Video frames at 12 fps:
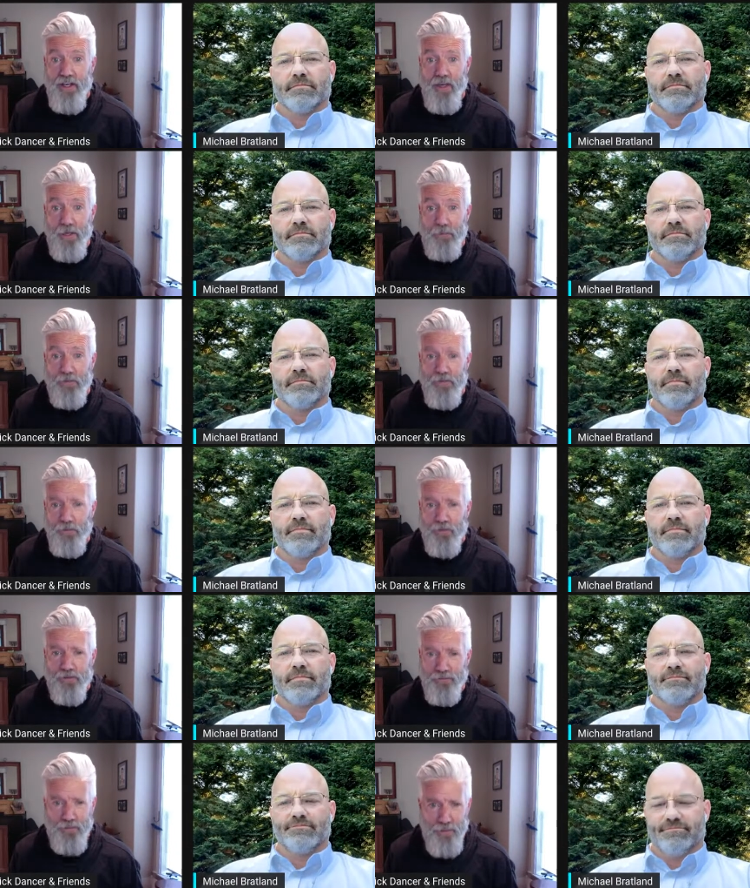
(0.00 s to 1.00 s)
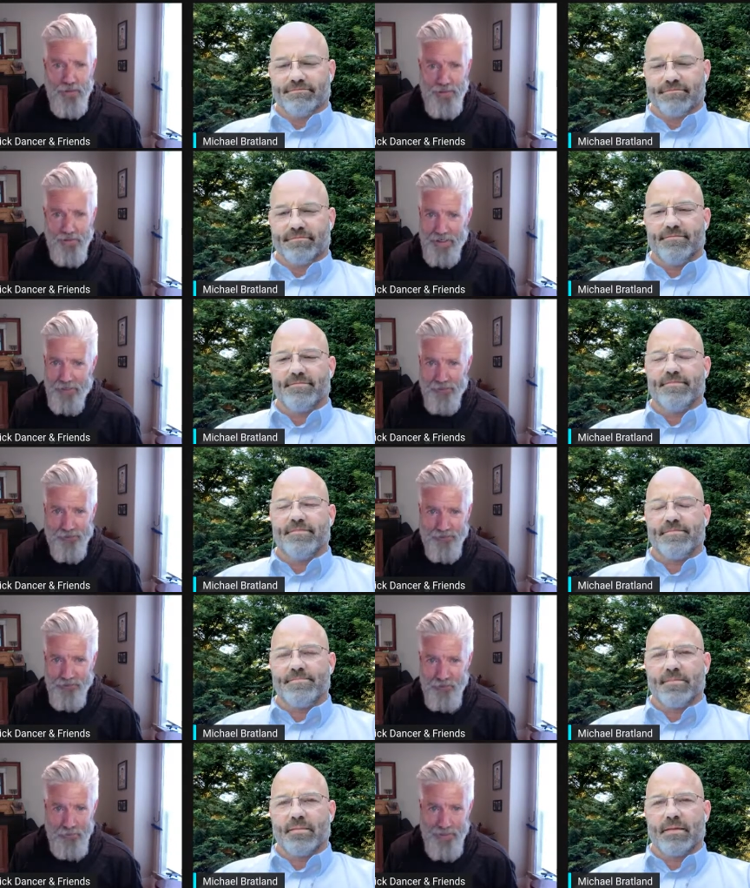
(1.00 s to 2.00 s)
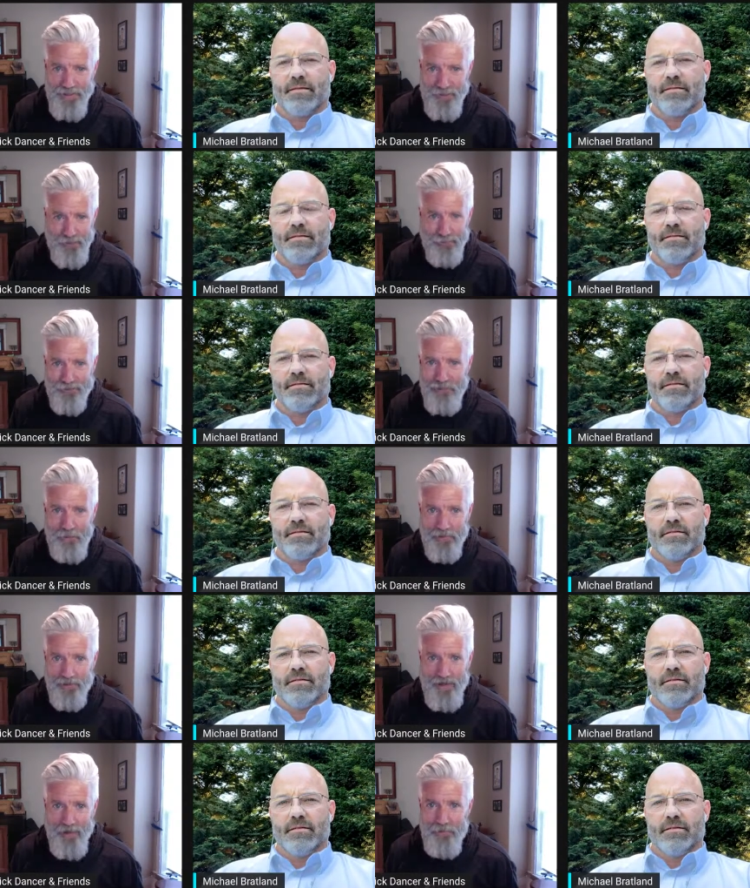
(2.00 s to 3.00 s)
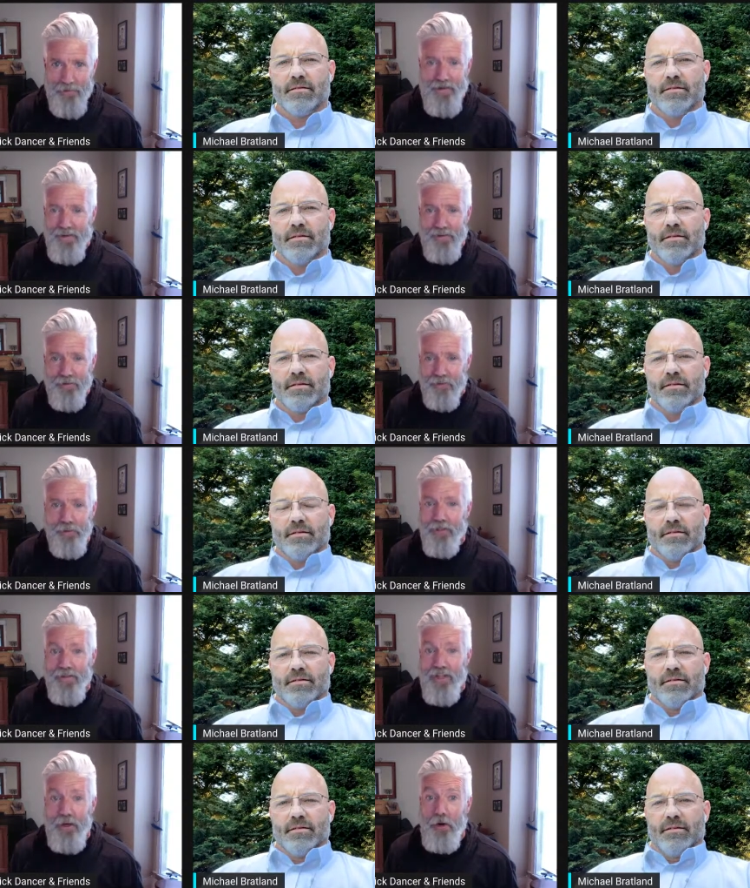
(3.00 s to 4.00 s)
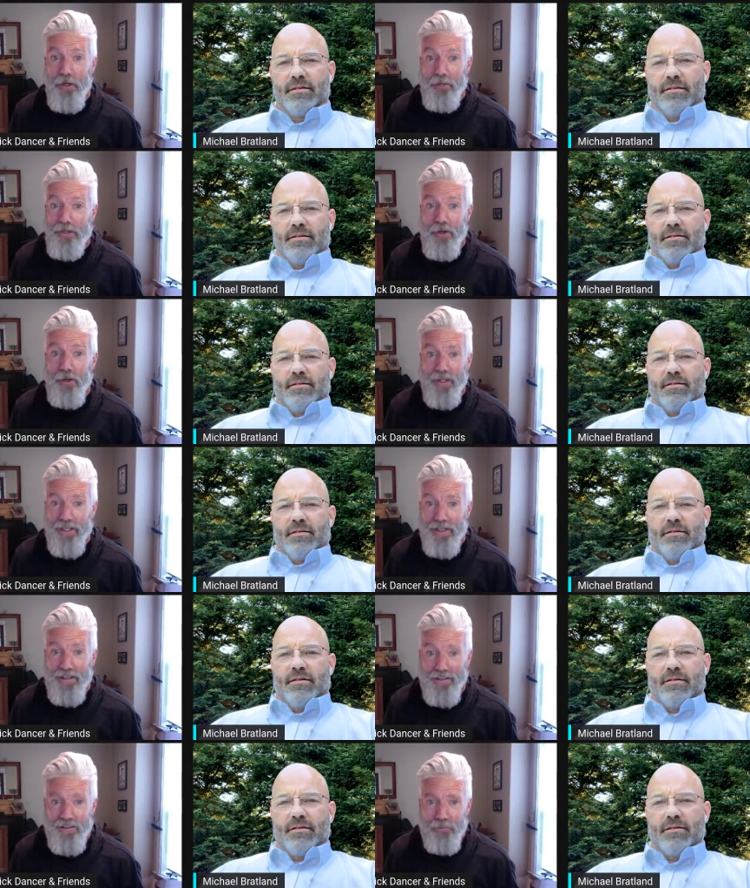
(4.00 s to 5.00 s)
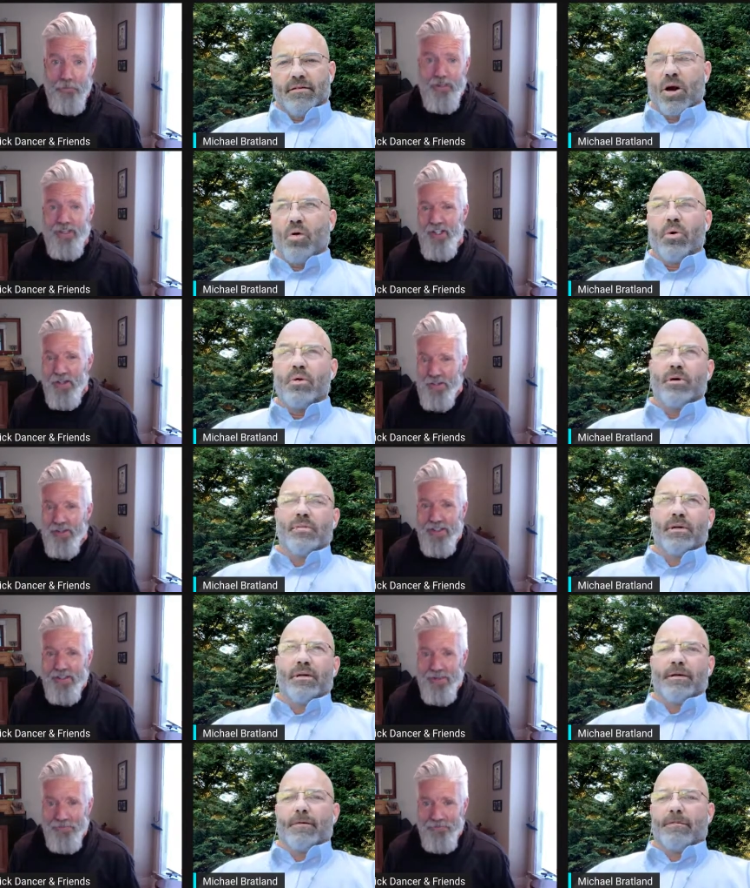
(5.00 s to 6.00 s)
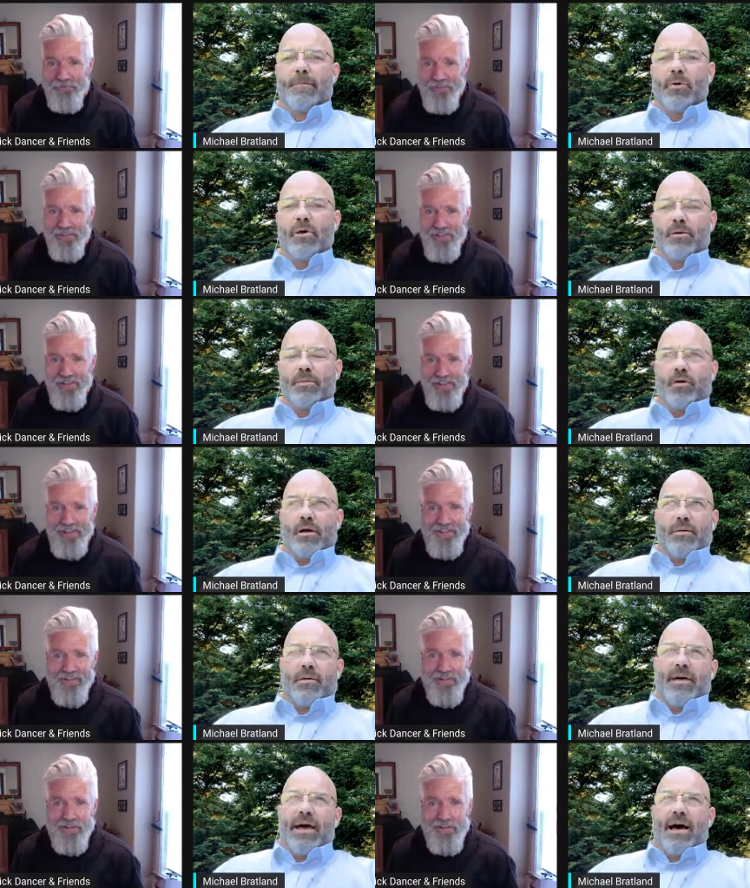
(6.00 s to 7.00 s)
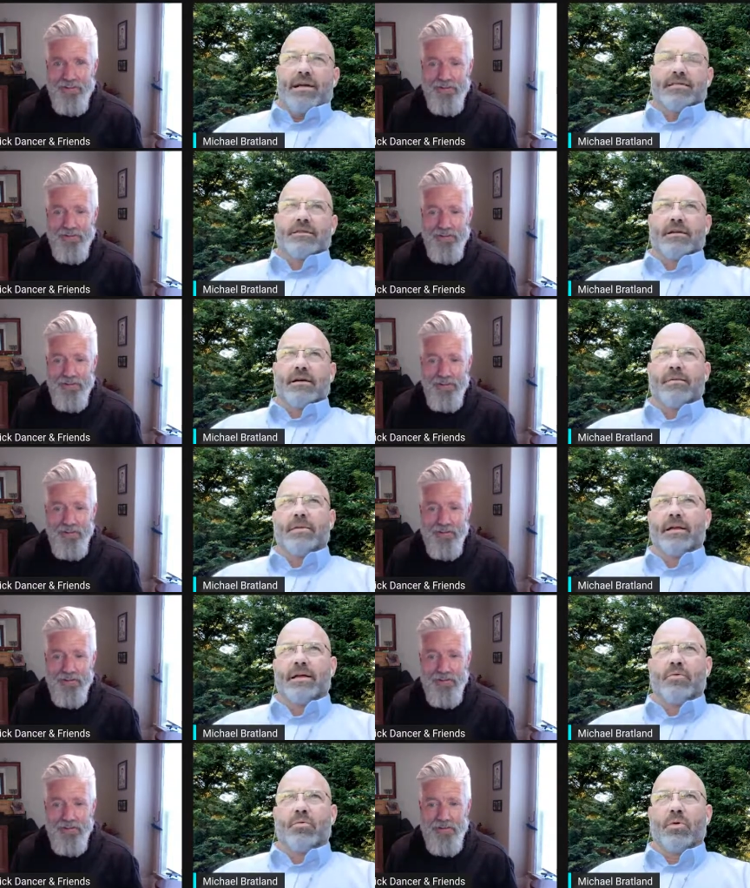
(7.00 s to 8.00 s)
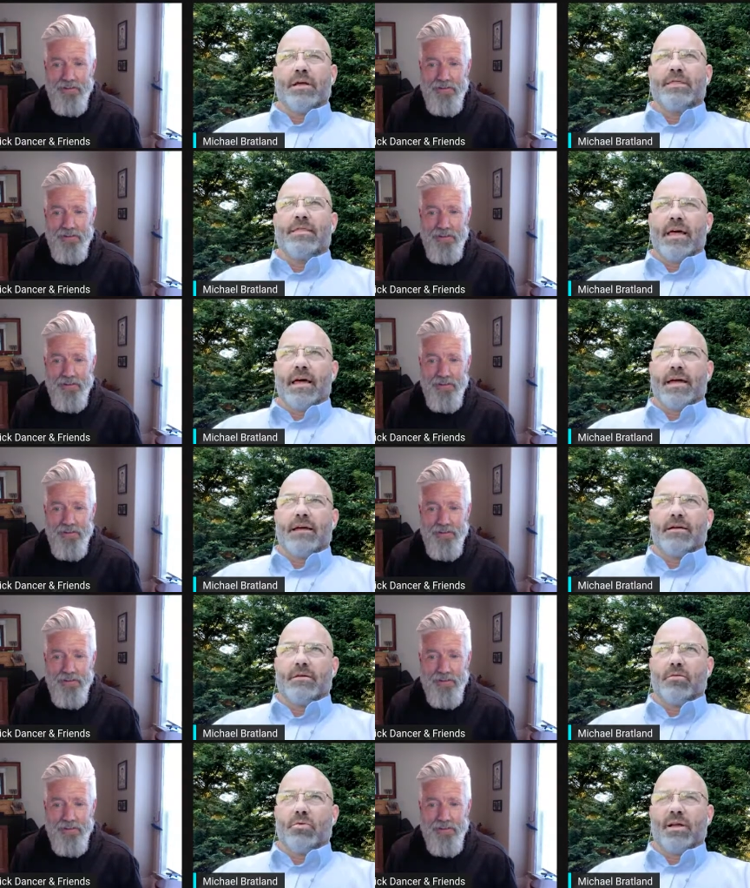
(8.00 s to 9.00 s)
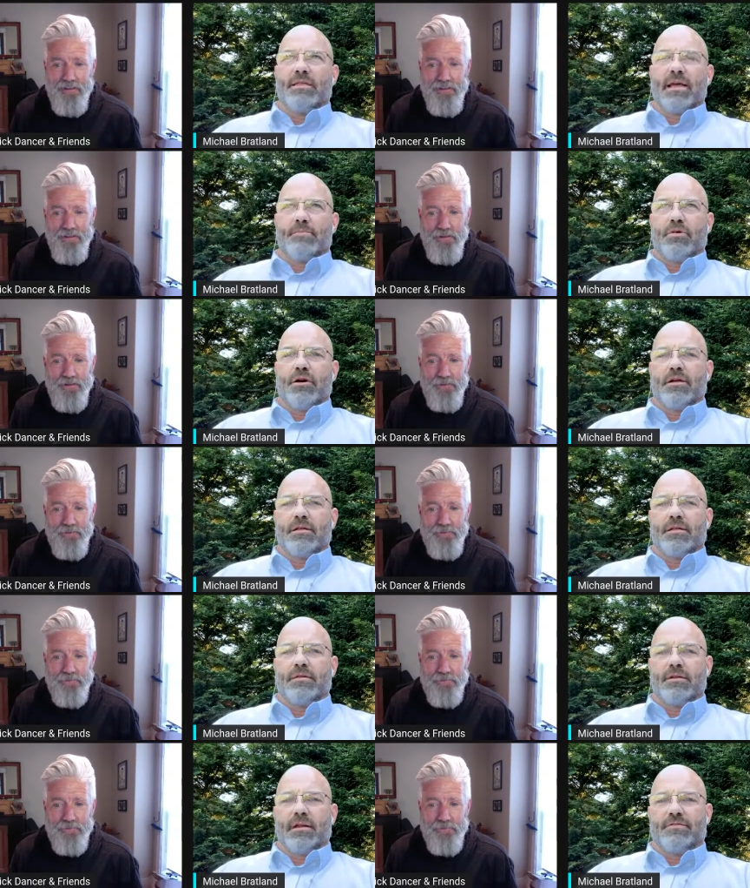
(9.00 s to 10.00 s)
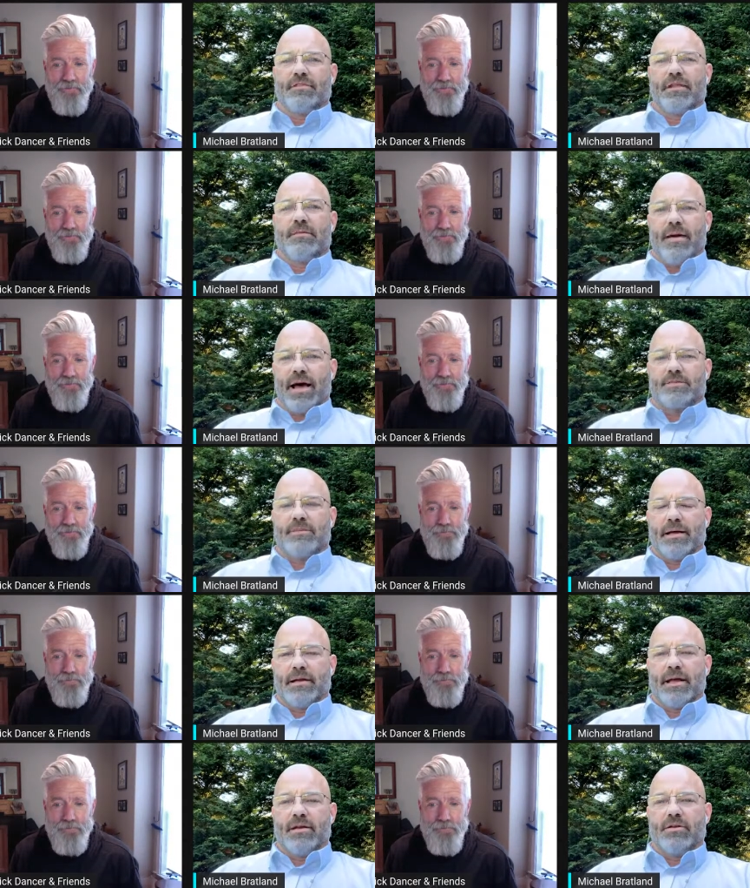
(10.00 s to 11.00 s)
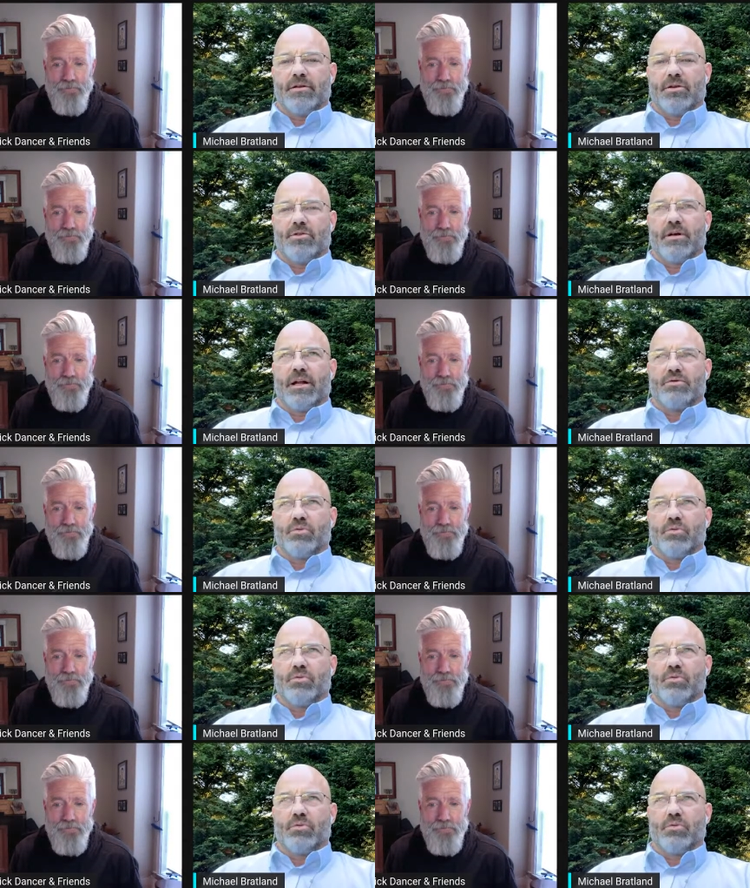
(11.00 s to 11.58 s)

Speaker 1: Um, if it wasn't for the elections and the midterms coming up, it, they'd already be doing well, we would
Speaker 2: be we would already be masked. I mean, when they when they put lifted the mask mandate, you realize